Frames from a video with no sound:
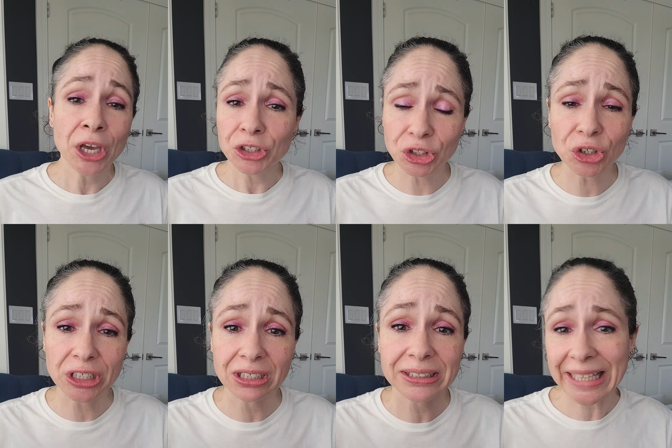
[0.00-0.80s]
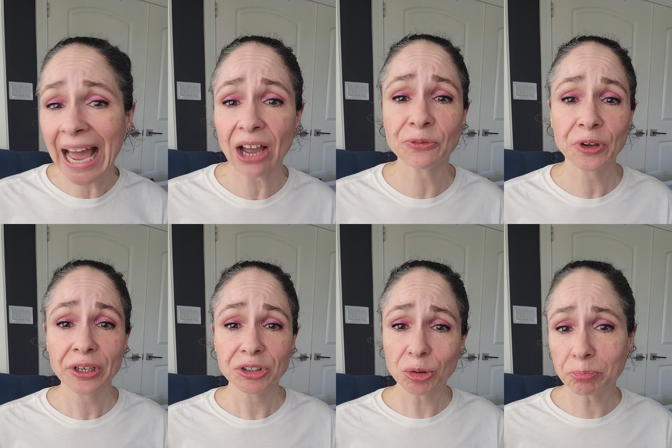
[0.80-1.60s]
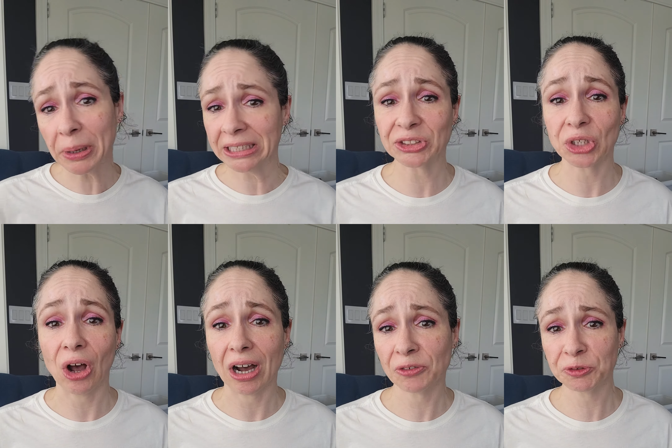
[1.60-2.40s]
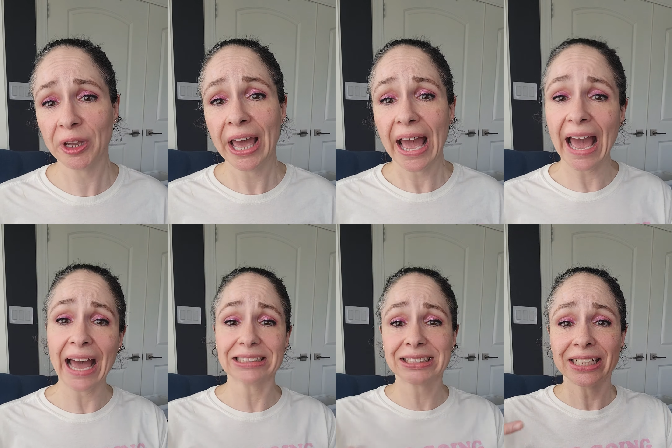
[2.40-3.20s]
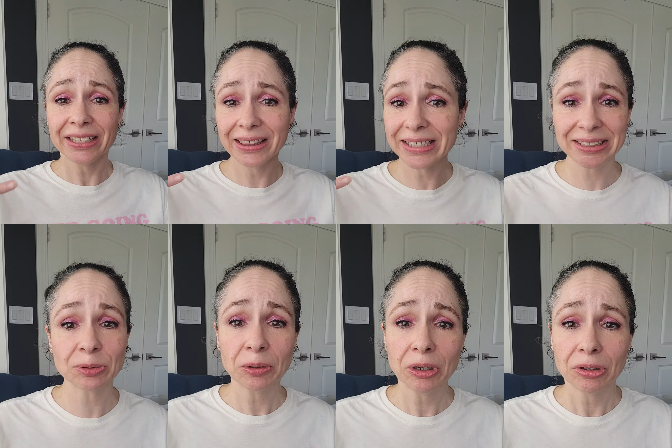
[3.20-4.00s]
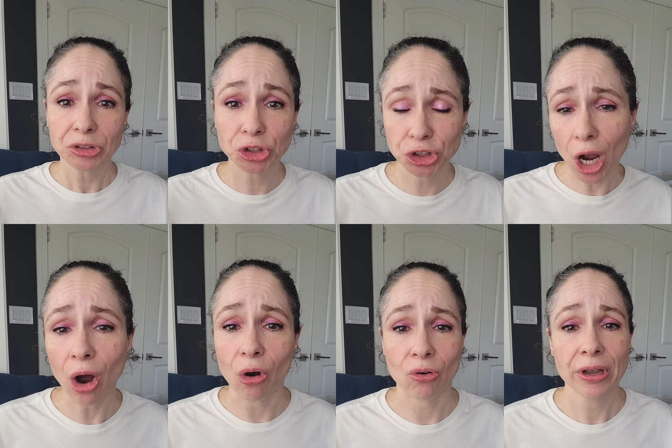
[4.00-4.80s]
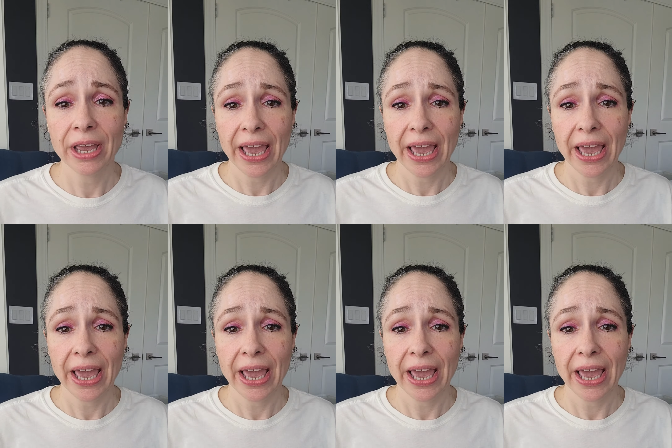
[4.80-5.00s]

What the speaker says: you're going to laugh your butts off at this show,